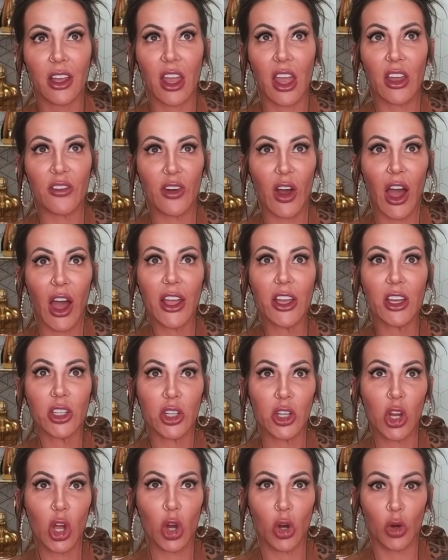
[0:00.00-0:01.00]
if I had
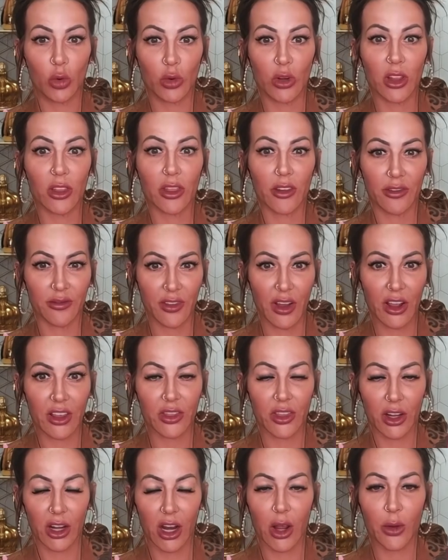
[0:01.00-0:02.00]
known the
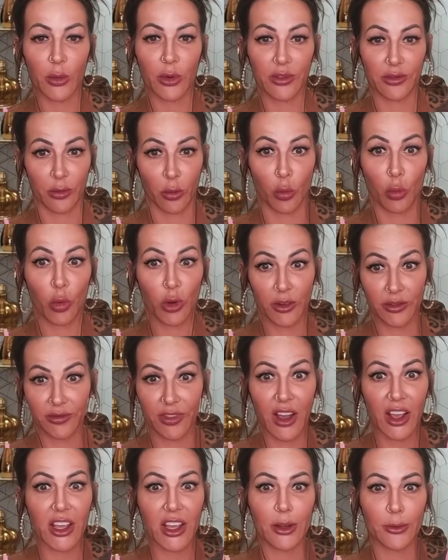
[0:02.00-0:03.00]
fight that I would
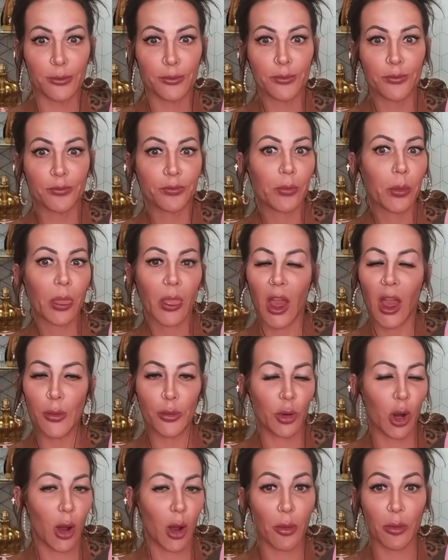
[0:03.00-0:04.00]
fight, I
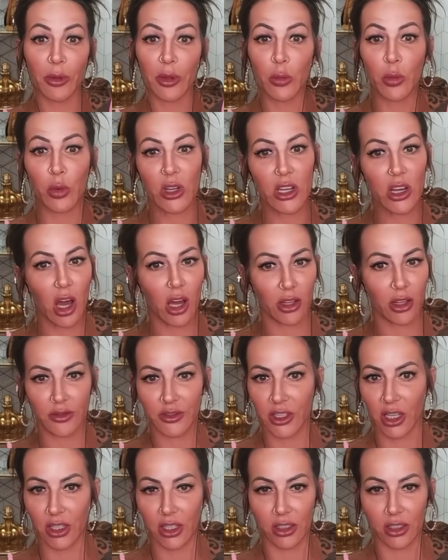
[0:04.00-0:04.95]
probably would not have done